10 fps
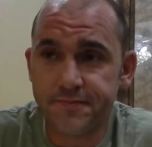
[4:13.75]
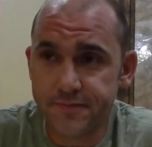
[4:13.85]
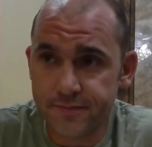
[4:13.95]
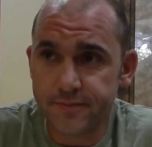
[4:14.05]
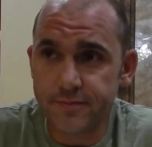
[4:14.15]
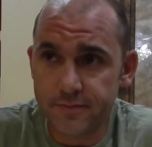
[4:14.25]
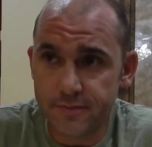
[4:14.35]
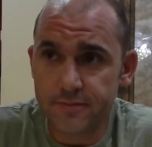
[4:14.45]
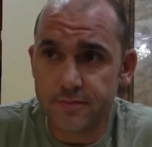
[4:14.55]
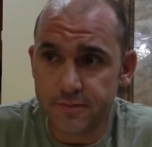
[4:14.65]

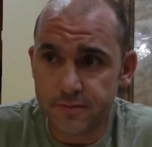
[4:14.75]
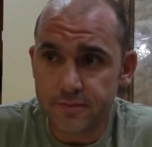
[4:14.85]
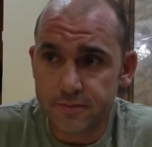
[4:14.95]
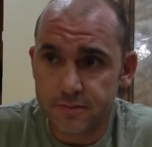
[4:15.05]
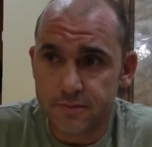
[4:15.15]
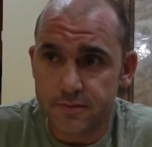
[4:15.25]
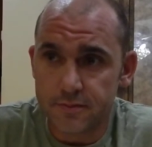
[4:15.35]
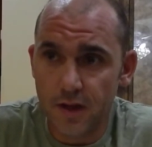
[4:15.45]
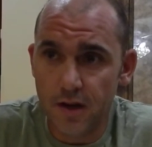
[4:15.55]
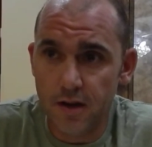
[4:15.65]

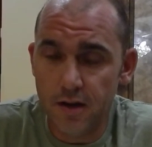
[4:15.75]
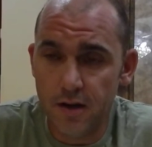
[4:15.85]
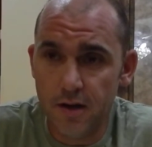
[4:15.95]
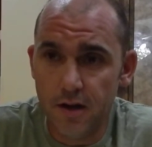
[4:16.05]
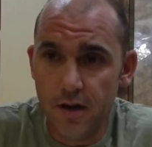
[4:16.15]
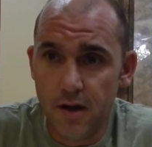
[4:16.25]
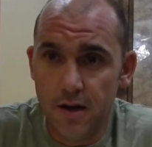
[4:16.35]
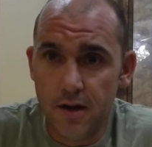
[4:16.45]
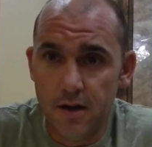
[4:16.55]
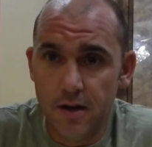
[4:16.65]

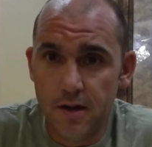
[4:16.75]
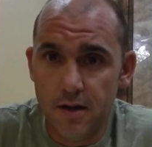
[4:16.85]
(silence)